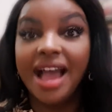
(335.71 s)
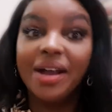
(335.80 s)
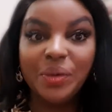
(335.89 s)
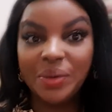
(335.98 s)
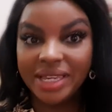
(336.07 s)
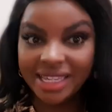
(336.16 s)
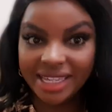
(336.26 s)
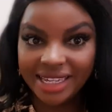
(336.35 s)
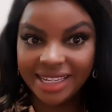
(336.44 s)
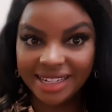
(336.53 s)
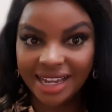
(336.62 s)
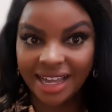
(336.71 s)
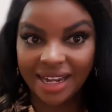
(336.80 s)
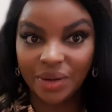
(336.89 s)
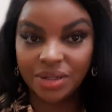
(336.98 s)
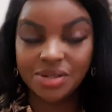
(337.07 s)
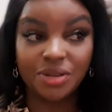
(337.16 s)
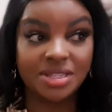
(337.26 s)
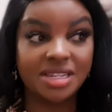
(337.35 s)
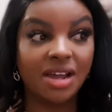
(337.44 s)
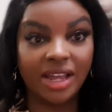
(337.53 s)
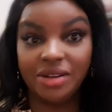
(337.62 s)
cooking a lot because
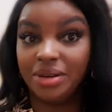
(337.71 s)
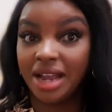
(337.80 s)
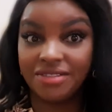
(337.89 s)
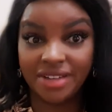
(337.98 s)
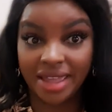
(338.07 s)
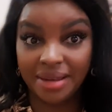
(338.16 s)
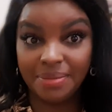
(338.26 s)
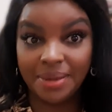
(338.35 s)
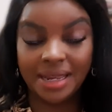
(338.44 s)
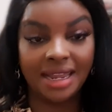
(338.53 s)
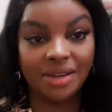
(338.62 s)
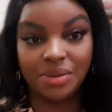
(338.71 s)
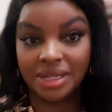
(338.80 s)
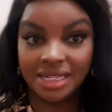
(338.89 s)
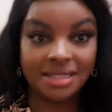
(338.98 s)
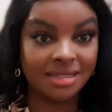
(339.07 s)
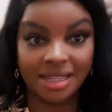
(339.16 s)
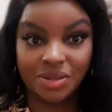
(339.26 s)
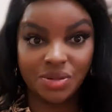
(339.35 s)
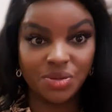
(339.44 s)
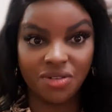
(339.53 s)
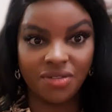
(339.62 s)
now I don't have help. Like we're just the
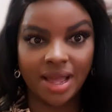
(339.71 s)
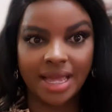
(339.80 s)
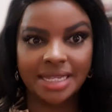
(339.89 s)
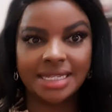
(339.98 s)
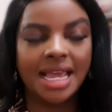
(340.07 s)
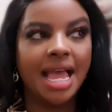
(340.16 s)
two of us.